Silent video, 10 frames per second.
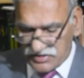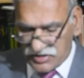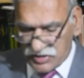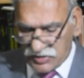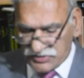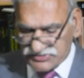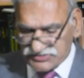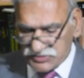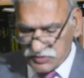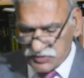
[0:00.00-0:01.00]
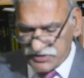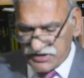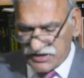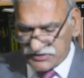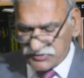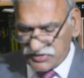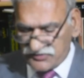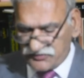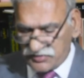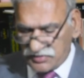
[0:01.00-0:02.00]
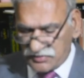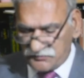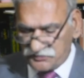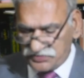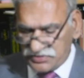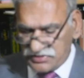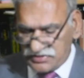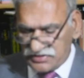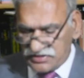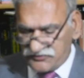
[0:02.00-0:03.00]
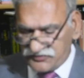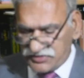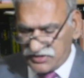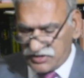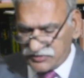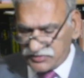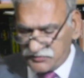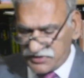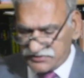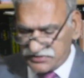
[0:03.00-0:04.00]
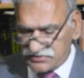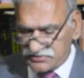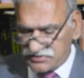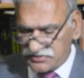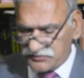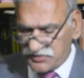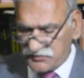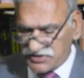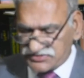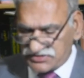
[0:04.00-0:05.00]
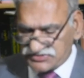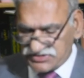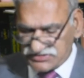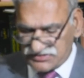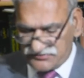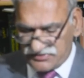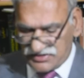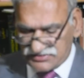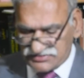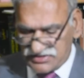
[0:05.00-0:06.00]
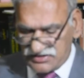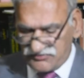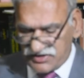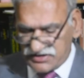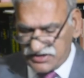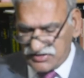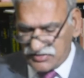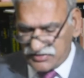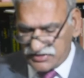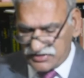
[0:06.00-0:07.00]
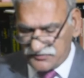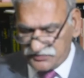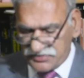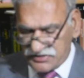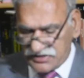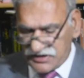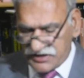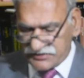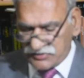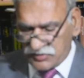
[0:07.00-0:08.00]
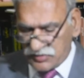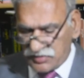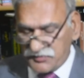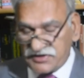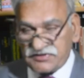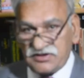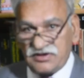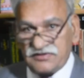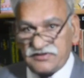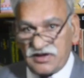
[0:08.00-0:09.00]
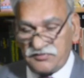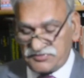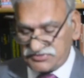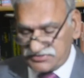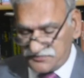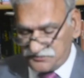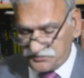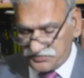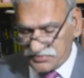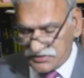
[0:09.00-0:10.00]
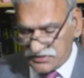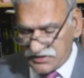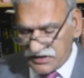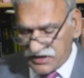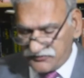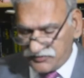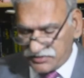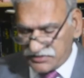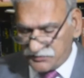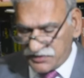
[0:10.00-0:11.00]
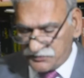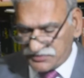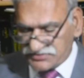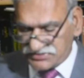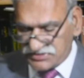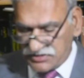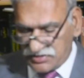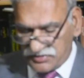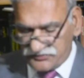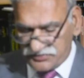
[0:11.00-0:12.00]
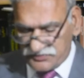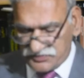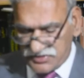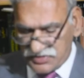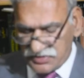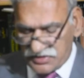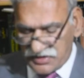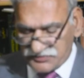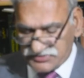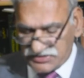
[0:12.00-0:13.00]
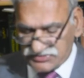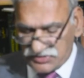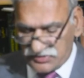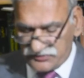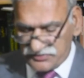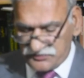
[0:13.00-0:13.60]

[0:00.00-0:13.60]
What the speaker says: or stored in electronic form if the automatic information system was in working order at all material times, and for the purposes thereof, in the absence of